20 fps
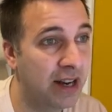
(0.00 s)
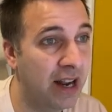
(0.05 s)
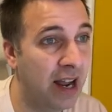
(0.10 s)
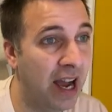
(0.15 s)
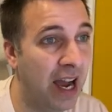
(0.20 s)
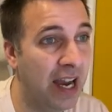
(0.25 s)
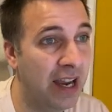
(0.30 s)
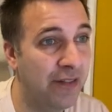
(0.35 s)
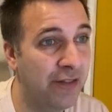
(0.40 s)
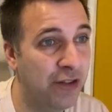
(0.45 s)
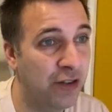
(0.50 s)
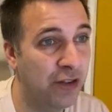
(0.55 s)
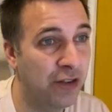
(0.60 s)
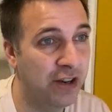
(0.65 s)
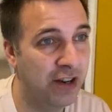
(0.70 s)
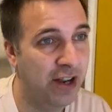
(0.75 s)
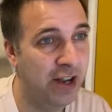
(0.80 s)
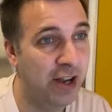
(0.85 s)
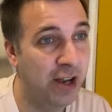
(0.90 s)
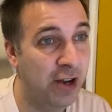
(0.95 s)
I have done,
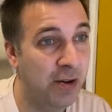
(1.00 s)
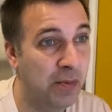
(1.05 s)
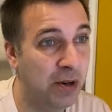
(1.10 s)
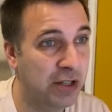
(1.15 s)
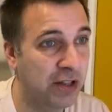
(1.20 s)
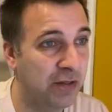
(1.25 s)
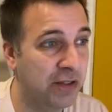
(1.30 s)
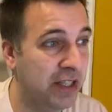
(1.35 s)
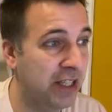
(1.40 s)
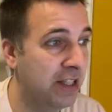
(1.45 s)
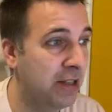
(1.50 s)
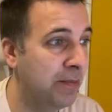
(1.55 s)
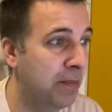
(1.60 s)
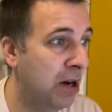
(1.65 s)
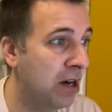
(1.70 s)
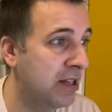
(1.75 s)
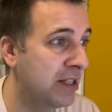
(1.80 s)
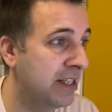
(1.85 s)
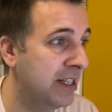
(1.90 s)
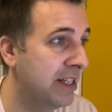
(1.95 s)
but it's obviously in the
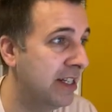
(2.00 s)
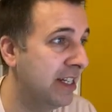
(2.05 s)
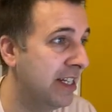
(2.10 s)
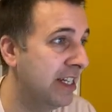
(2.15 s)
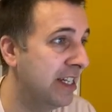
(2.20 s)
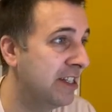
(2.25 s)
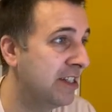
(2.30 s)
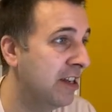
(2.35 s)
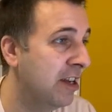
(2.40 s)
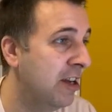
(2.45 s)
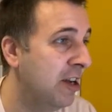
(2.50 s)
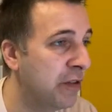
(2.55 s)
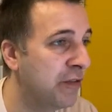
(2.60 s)
boxing niche.